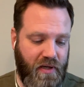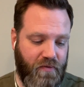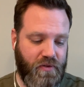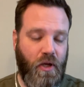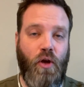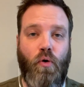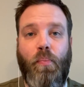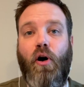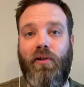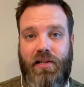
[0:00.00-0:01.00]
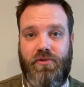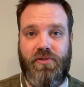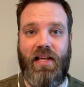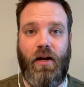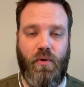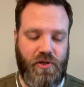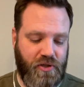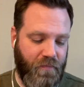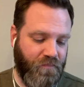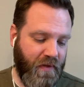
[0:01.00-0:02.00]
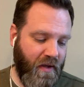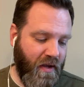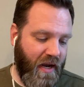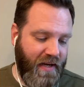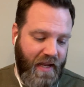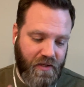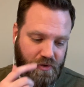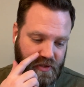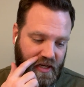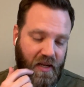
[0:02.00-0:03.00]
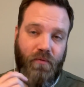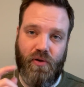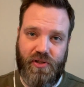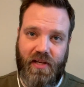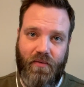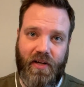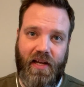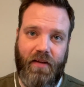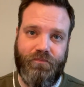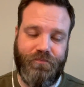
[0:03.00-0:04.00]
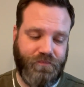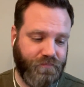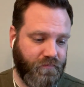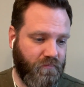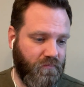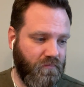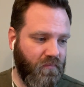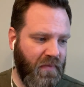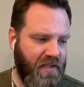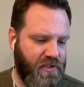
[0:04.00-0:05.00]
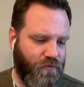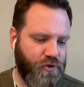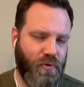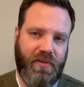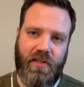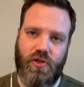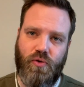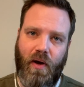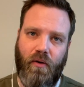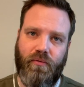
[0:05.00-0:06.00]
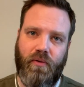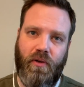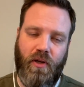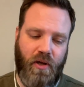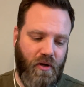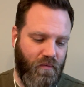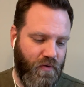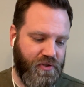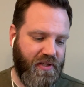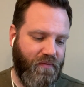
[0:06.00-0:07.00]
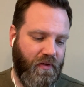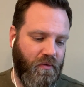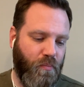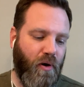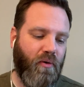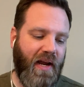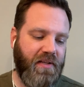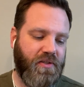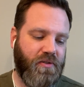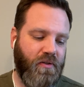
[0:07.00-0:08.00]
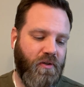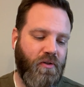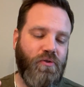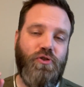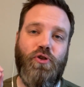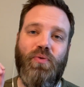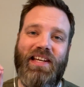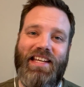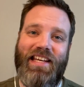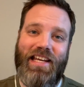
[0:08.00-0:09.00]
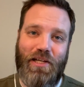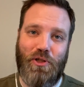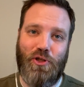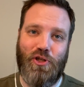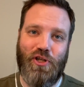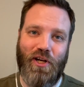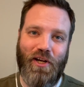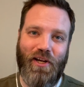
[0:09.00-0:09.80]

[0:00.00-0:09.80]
gift? Well, Paul answers that question, and he answers it in verse 7 again. This is 1 Corinthians 12, verse 7. Paul writes, to each